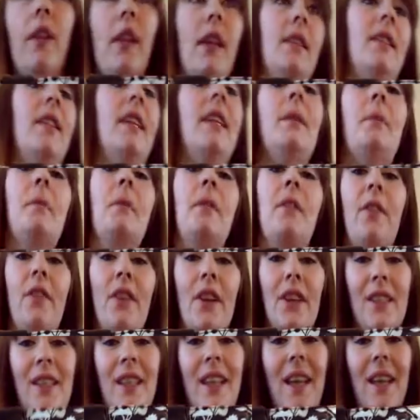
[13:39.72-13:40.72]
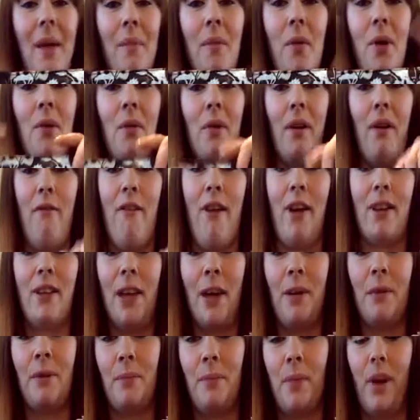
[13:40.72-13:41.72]
this. This was the first thing I bought when I found
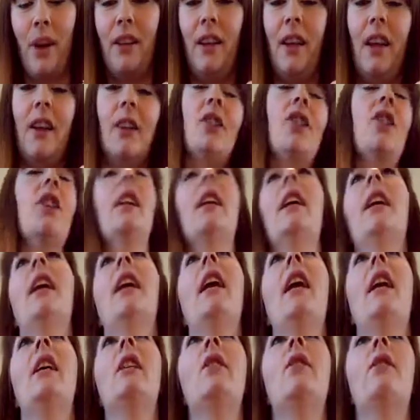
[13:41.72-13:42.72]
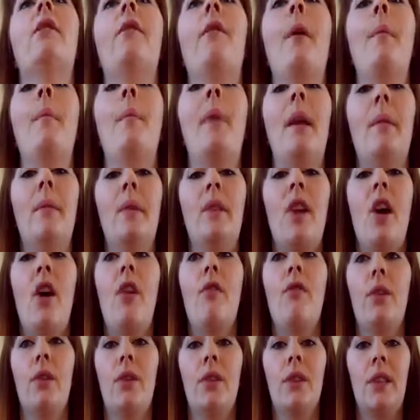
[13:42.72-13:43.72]
out I was pregnant, actually. It's from Babies
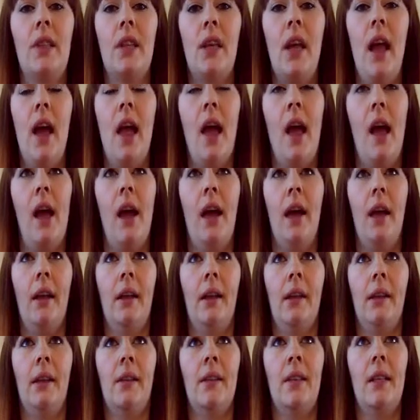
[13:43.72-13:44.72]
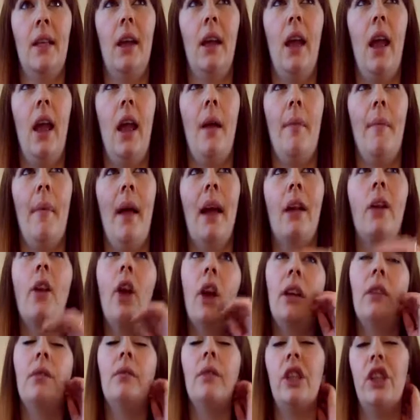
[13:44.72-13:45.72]
R Us, and I
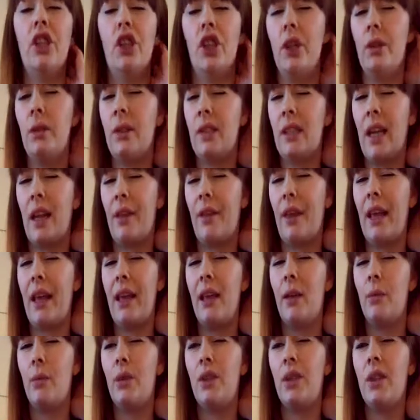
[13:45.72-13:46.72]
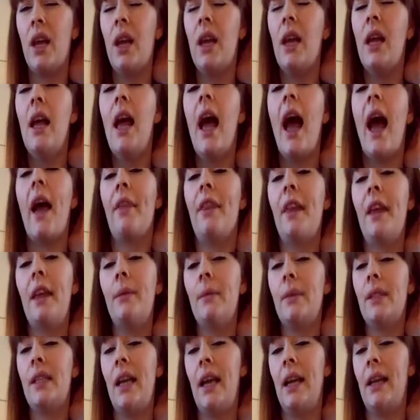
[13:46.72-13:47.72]
got it reduced. I think it was
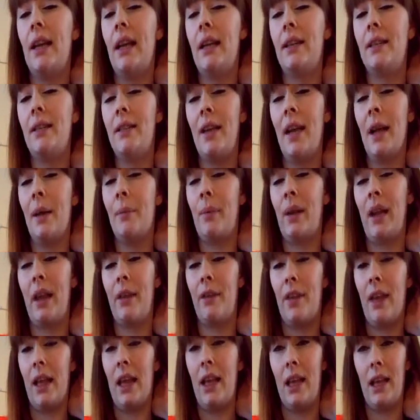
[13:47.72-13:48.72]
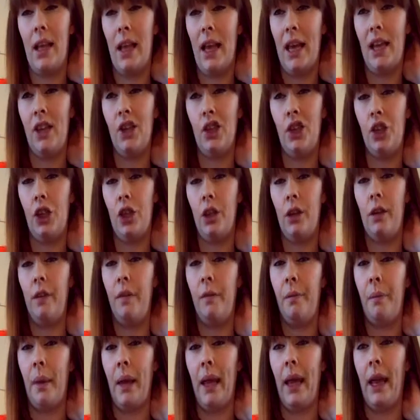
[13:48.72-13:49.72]
£9.99, but I think it should
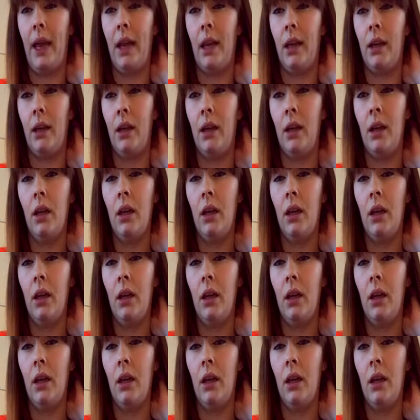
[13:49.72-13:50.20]
have been